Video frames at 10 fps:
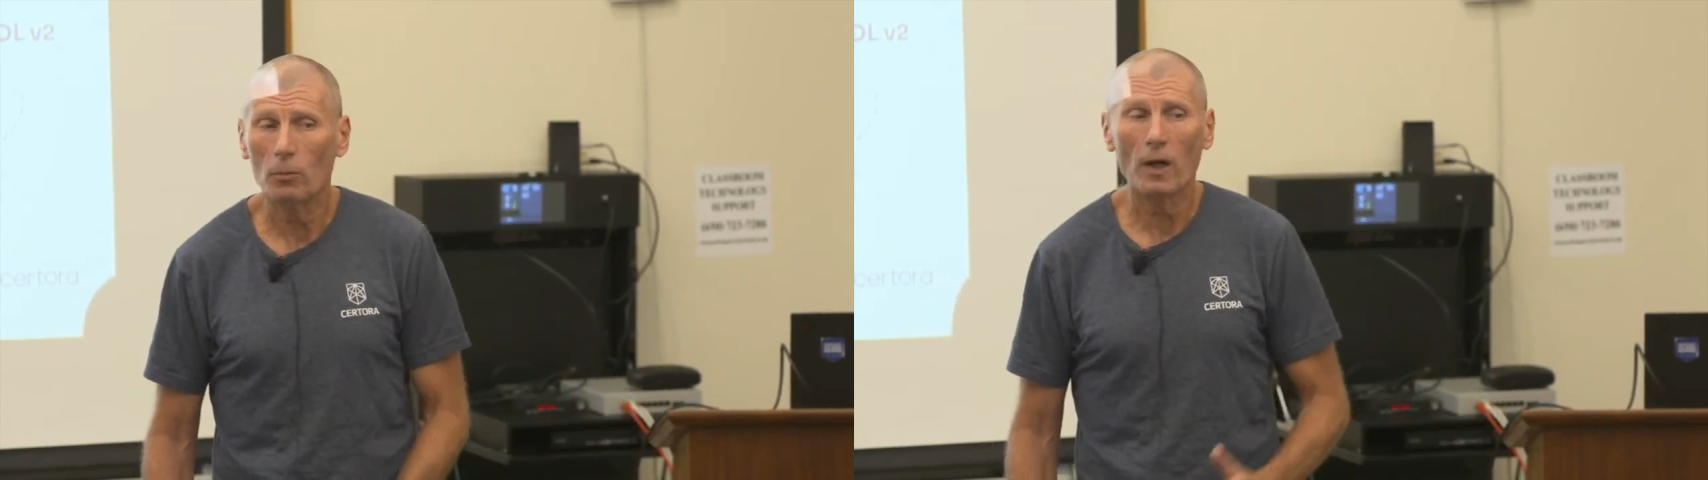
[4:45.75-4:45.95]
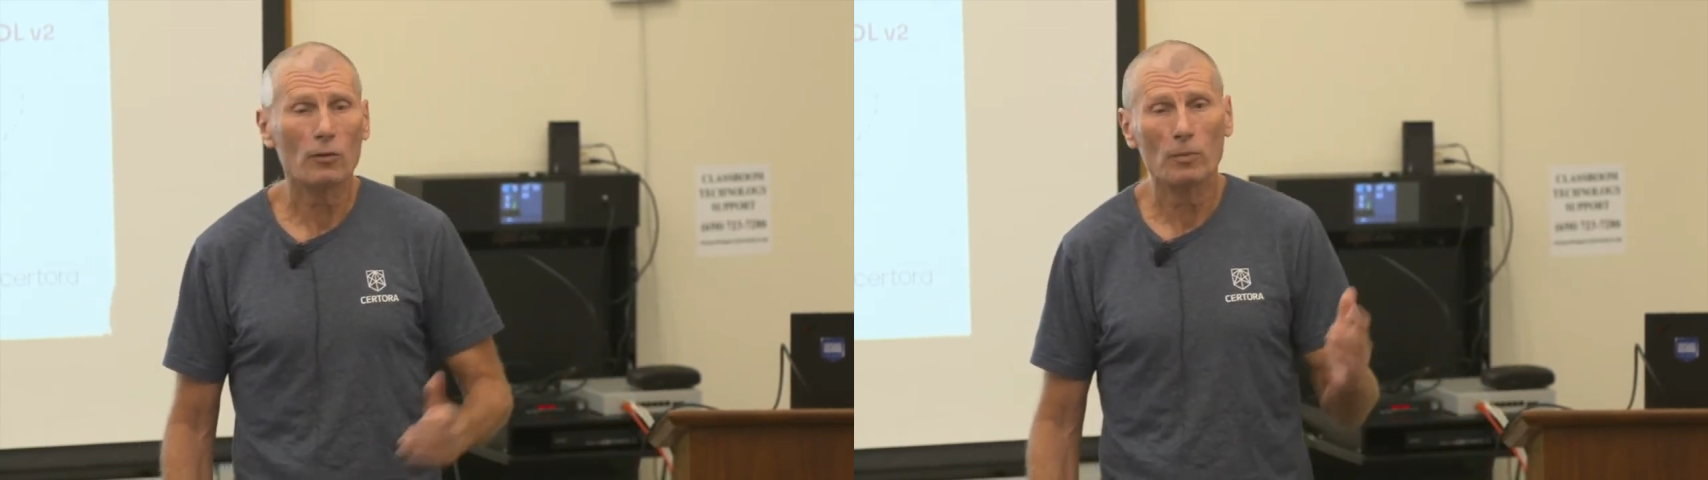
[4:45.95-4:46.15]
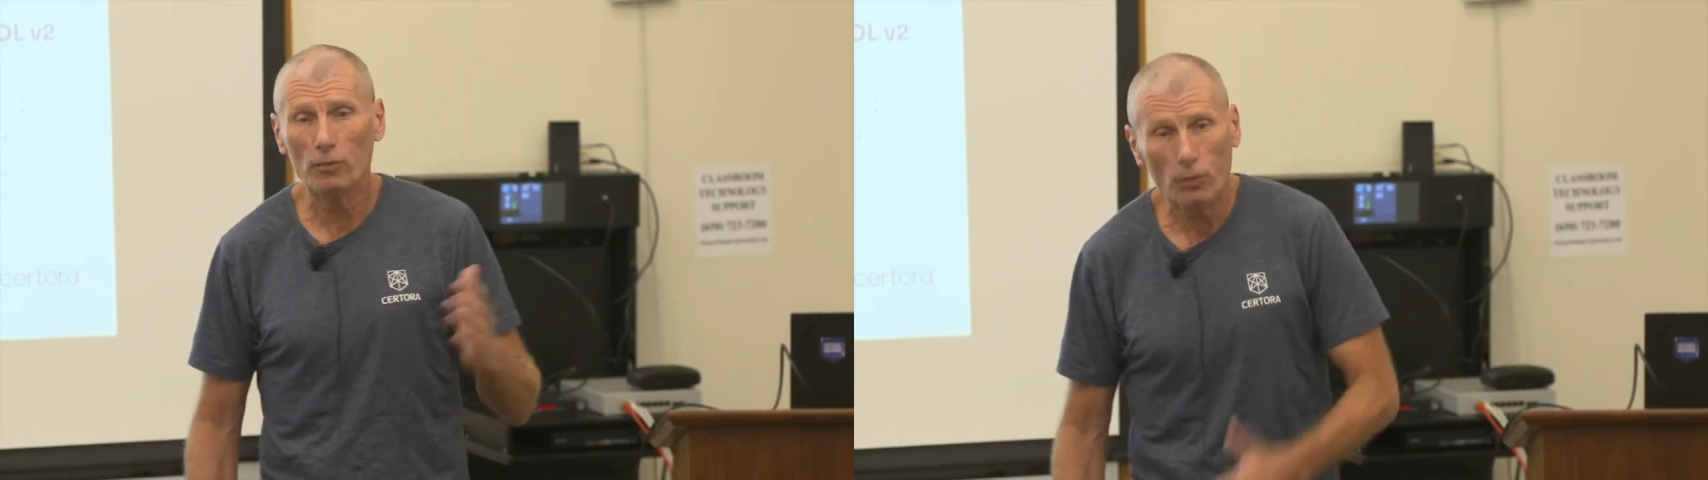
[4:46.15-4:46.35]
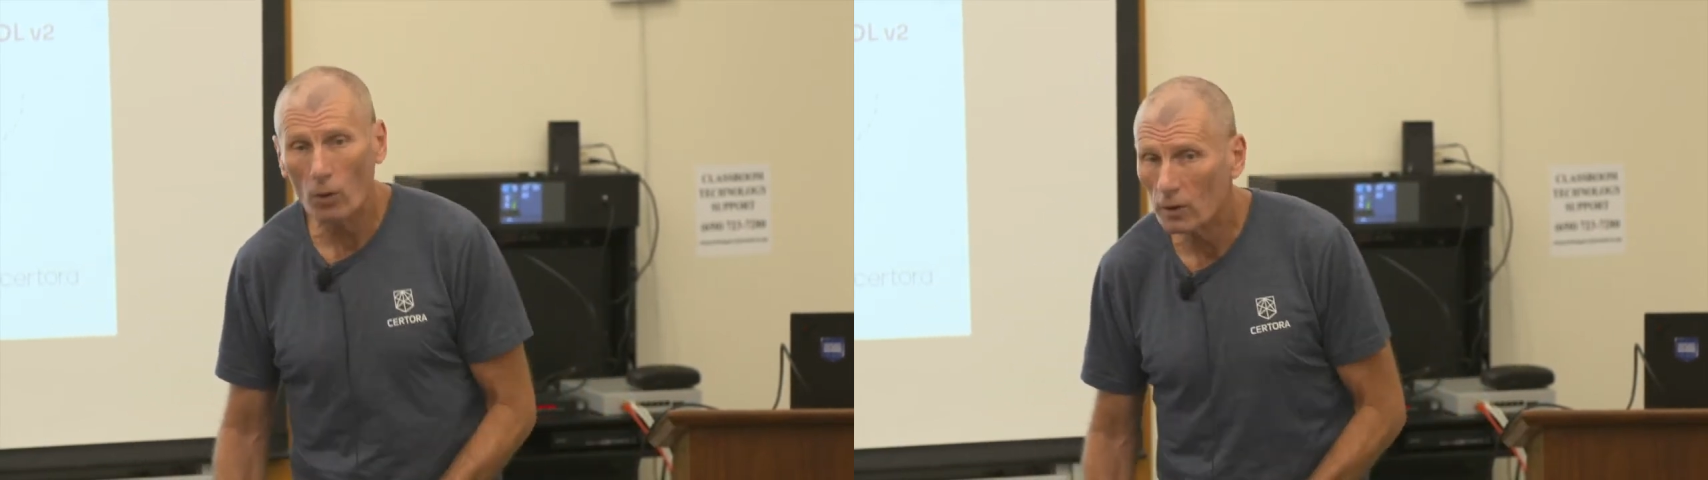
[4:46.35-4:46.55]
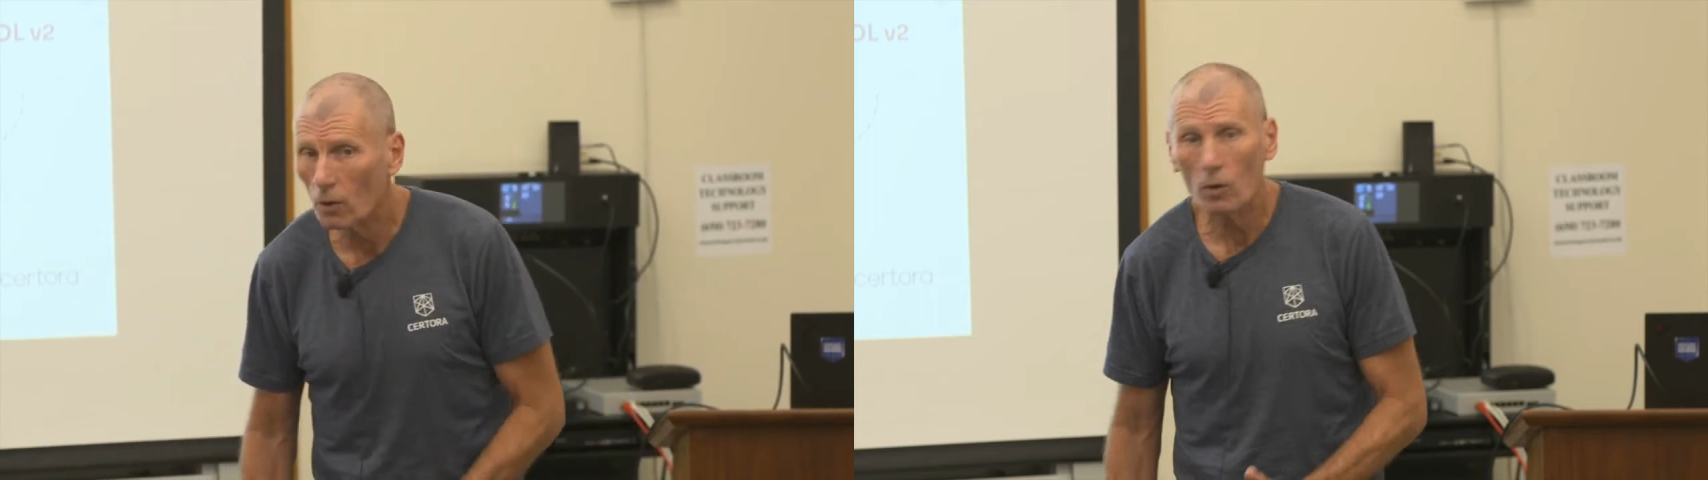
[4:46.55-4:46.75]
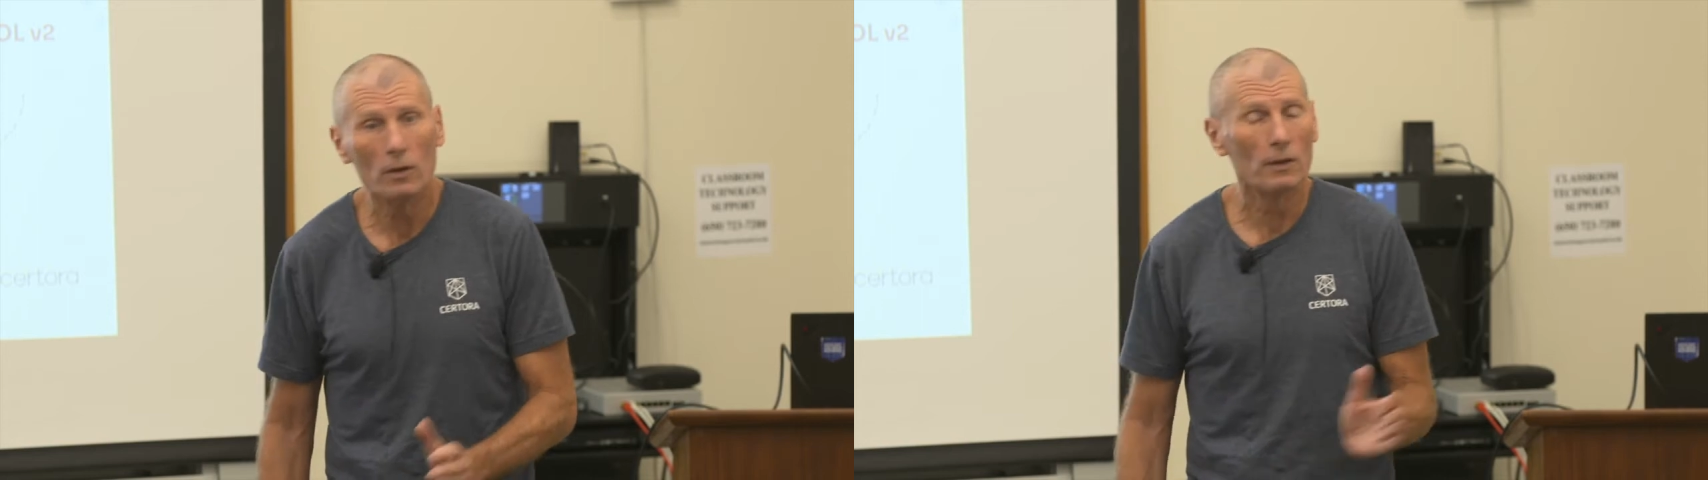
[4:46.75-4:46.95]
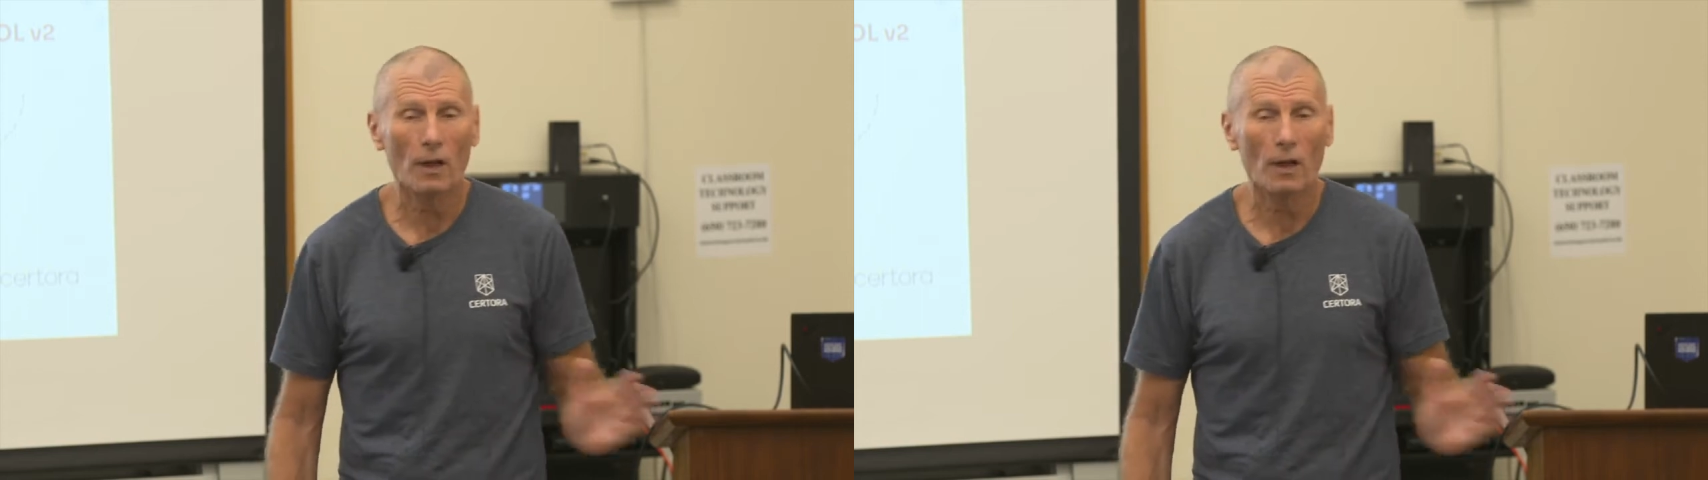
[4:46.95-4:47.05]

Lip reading: bugs before the audit,